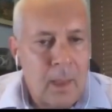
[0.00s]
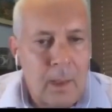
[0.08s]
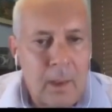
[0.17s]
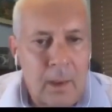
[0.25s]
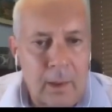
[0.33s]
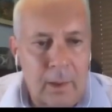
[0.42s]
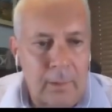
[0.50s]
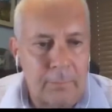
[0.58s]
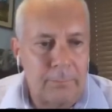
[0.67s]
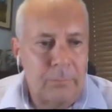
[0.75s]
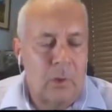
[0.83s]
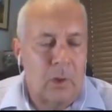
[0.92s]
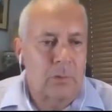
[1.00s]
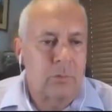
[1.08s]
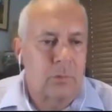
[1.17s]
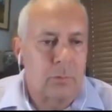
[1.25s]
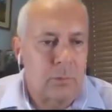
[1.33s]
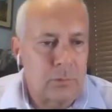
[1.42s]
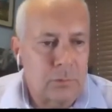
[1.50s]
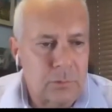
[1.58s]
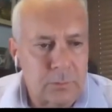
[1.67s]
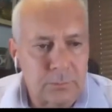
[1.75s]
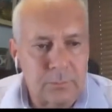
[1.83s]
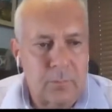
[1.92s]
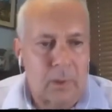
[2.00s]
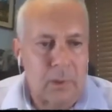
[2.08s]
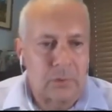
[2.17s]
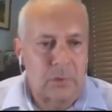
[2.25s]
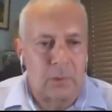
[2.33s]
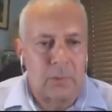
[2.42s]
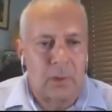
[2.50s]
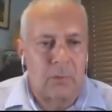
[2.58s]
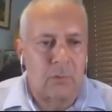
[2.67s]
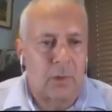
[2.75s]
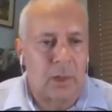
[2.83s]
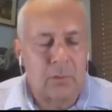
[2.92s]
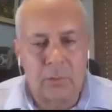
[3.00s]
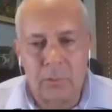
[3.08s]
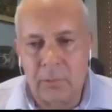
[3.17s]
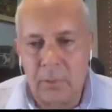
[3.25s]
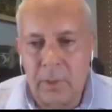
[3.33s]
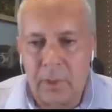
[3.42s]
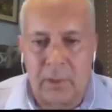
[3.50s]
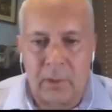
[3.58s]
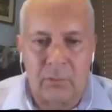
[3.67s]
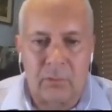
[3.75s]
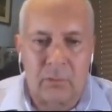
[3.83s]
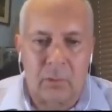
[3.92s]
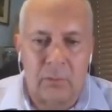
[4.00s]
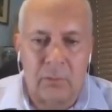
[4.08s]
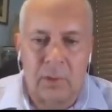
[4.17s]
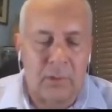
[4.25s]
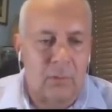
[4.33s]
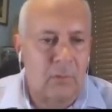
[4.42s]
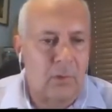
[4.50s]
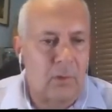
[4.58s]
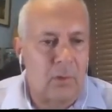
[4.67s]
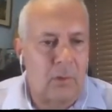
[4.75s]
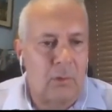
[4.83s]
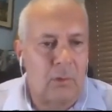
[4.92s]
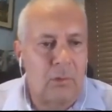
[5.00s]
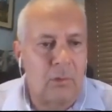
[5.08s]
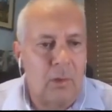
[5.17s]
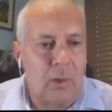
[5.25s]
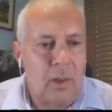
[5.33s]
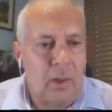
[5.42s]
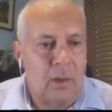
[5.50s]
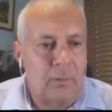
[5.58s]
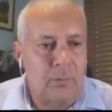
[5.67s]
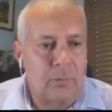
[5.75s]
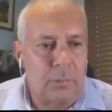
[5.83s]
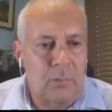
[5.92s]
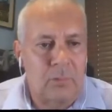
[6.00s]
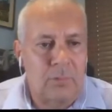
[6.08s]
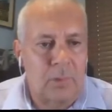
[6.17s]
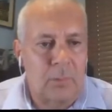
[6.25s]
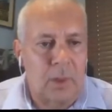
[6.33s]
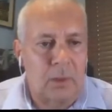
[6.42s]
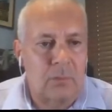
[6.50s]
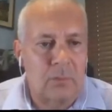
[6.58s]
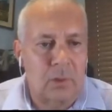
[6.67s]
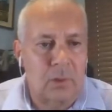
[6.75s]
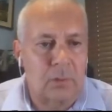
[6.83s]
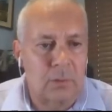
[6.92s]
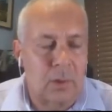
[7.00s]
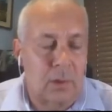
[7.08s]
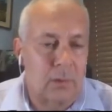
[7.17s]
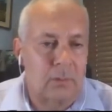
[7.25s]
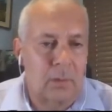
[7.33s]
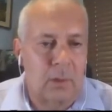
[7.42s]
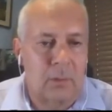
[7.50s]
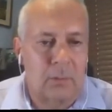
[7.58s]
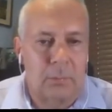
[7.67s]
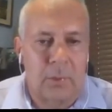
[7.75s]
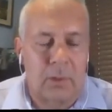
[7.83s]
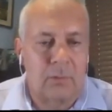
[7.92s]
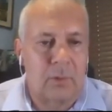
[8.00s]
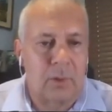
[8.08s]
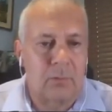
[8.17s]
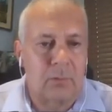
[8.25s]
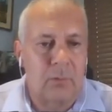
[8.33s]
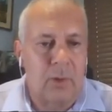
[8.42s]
Dr. Cruz, our chairman and director, he's currently the CEO of New Pacific Metals, our predecessor.